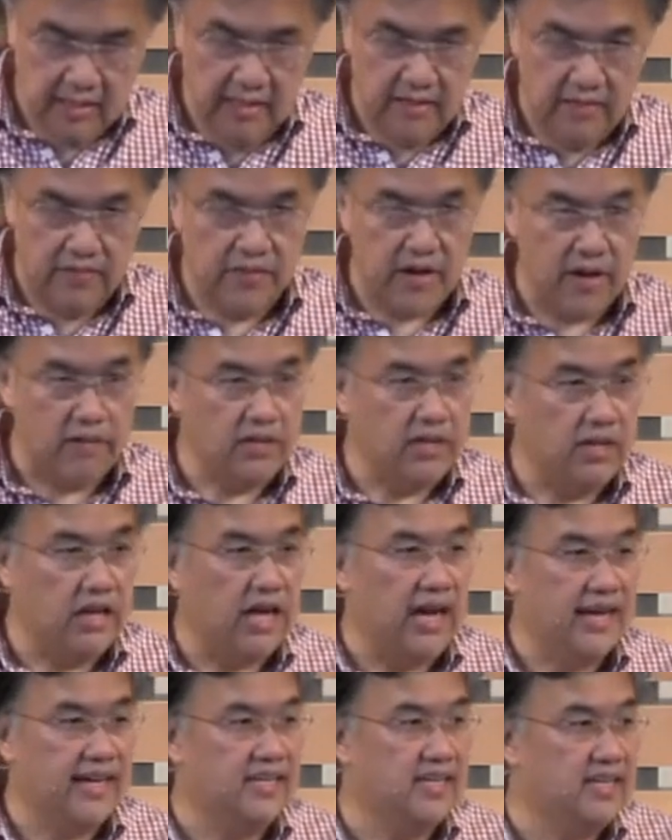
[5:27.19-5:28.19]
Very
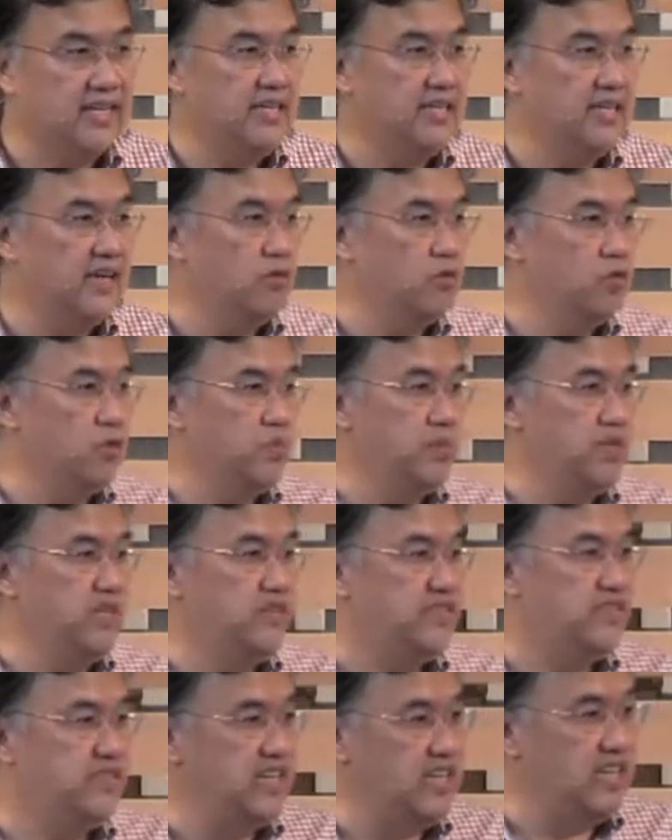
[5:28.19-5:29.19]
likely there would be
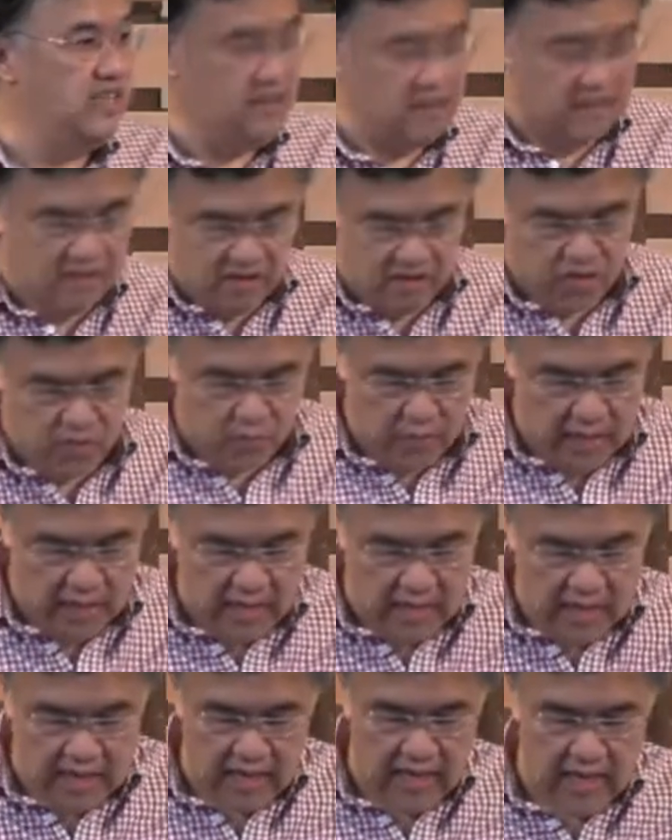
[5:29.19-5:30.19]
scenes
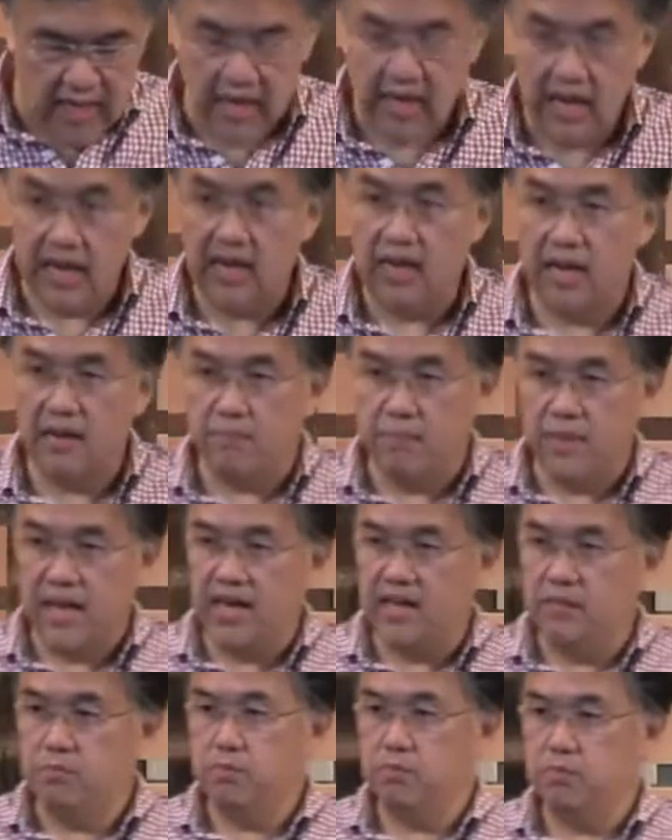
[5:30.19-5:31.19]
where
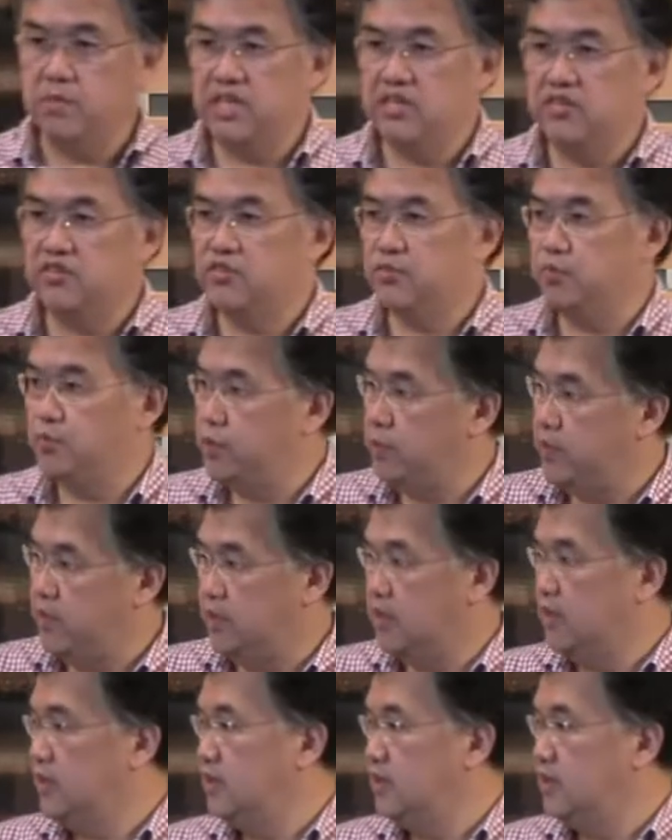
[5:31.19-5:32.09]
man meets woman.